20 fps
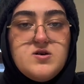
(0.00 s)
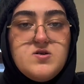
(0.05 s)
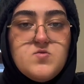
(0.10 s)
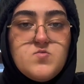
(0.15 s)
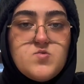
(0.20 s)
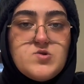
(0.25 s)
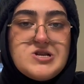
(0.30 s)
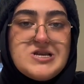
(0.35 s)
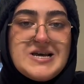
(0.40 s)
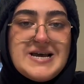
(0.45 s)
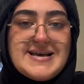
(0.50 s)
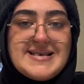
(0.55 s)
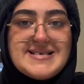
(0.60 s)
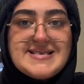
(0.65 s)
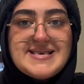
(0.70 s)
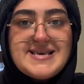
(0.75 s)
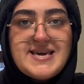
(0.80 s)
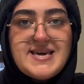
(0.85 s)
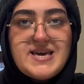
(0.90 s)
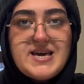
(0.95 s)
which I
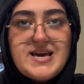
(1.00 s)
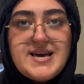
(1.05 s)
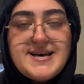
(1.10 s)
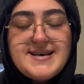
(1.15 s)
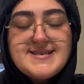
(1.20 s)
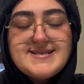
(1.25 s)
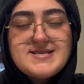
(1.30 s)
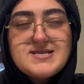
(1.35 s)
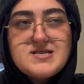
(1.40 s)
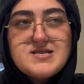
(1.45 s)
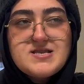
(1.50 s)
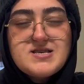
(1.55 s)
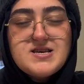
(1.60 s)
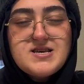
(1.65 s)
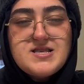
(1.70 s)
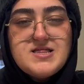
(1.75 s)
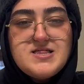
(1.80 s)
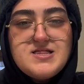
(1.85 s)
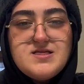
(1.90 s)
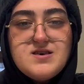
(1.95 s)
see as
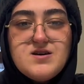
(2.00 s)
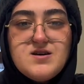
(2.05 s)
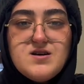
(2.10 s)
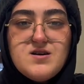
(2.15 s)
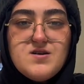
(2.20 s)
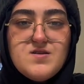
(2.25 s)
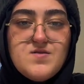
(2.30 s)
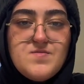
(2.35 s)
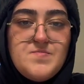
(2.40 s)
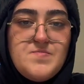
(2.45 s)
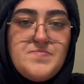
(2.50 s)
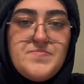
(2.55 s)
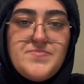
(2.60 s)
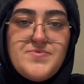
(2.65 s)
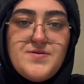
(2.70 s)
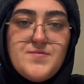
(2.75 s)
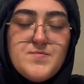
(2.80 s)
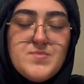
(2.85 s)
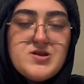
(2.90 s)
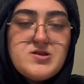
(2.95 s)
the
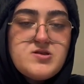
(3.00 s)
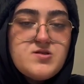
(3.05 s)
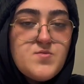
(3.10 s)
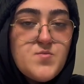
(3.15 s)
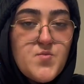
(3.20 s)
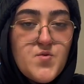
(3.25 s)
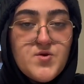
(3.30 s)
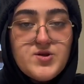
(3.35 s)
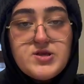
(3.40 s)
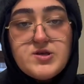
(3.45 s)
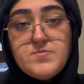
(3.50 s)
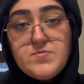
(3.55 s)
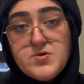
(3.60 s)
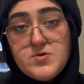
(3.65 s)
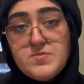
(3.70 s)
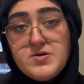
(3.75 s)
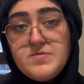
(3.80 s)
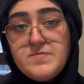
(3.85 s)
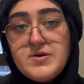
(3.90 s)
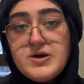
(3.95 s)
most important
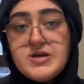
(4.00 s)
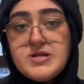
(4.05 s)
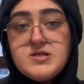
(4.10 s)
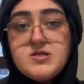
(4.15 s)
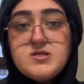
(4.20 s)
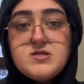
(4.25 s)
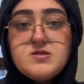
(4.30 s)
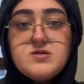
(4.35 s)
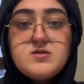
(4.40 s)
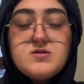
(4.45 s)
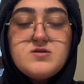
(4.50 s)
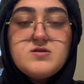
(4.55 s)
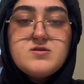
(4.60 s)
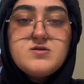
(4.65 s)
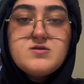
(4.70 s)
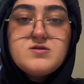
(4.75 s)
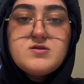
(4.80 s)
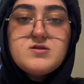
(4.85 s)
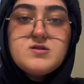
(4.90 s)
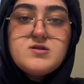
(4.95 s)
problem and
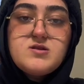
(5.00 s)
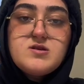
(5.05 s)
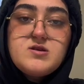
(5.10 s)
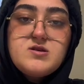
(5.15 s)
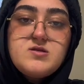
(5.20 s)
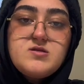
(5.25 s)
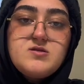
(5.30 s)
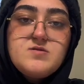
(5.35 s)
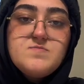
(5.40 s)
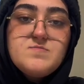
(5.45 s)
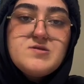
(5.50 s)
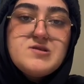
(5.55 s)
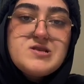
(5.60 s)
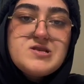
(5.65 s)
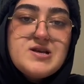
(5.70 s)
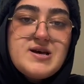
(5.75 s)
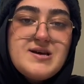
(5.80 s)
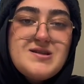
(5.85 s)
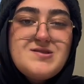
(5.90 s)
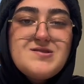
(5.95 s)
the most
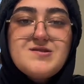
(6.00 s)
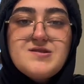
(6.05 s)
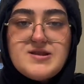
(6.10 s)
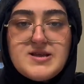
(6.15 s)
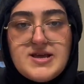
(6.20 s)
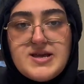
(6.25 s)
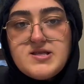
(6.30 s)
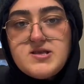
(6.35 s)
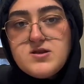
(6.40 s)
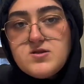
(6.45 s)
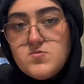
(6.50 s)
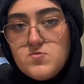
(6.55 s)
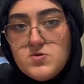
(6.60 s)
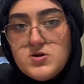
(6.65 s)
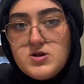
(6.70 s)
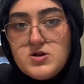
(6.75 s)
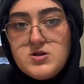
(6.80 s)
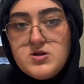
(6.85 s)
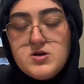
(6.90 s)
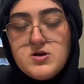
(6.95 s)
underrated
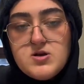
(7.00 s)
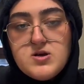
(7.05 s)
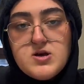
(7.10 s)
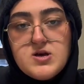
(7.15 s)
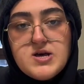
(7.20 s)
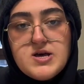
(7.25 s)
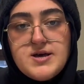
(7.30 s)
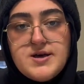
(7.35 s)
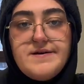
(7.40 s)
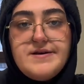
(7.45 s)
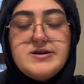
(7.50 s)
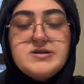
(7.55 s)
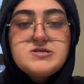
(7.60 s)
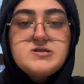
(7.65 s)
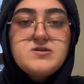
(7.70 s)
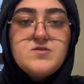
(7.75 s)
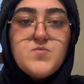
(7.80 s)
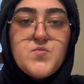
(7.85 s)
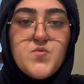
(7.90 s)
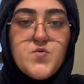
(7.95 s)
one, is
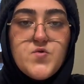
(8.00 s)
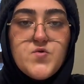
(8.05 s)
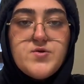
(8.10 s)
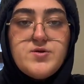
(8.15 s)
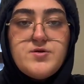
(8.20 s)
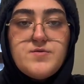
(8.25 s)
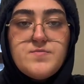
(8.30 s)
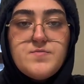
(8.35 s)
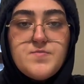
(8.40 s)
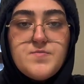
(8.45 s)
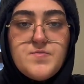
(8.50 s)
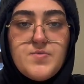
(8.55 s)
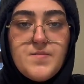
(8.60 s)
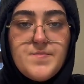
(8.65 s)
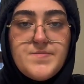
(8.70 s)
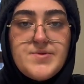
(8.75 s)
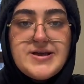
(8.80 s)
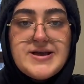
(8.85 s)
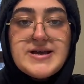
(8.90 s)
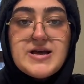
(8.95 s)
the poor
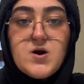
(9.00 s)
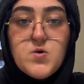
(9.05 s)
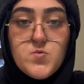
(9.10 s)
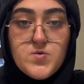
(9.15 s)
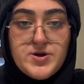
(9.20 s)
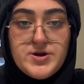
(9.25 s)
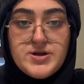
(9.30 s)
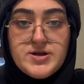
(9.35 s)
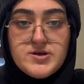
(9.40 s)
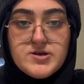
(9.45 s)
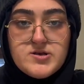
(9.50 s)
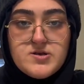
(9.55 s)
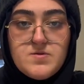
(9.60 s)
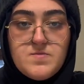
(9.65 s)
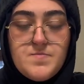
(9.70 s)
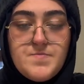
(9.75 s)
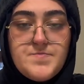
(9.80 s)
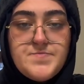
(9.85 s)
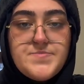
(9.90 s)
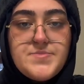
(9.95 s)
public awareness.
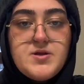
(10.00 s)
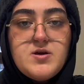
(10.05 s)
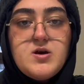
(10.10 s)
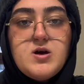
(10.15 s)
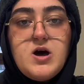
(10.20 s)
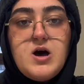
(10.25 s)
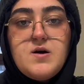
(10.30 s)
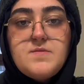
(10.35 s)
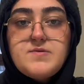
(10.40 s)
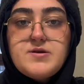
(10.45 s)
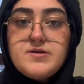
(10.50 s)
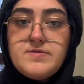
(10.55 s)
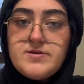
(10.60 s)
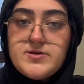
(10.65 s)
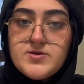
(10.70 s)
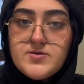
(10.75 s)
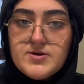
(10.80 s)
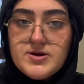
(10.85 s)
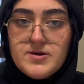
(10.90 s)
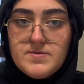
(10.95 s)
I'm going to be
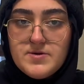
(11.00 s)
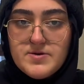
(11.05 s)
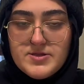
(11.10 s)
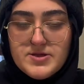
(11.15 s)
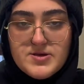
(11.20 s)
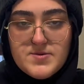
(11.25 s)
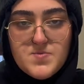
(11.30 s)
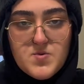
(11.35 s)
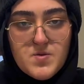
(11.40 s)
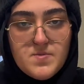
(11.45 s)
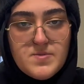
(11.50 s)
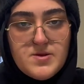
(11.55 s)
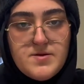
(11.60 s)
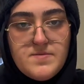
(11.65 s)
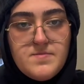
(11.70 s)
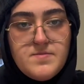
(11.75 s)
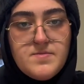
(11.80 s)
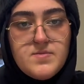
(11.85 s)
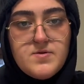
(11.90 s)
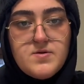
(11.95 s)
talking about this
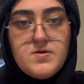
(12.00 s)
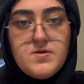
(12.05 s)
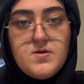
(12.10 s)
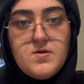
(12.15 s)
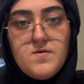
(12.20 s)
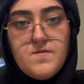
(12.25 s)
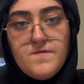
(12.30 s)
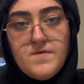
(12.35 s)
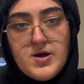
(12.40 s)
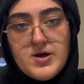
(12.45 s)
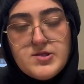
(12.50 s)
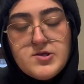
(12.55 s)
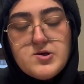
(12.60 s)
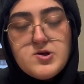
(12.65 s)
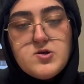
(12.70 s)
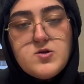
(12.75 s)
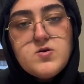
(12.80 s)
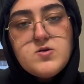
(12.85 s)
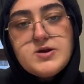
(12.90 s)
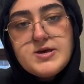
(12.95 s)
problem
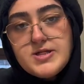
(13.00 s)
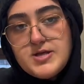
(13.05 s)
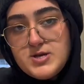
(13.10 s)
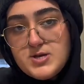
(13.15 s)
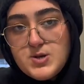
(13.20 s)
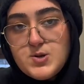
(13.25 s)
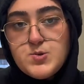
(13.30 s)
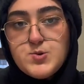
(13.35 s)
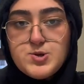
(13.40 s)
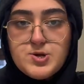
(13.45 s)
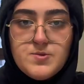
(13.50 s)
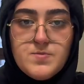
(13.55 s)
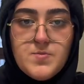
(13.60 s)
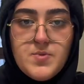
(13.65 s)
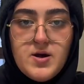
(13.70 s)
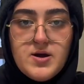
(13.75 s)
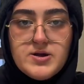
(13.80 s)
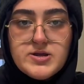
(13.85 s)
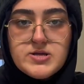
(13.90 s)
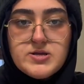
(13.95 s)
further along in the solution part.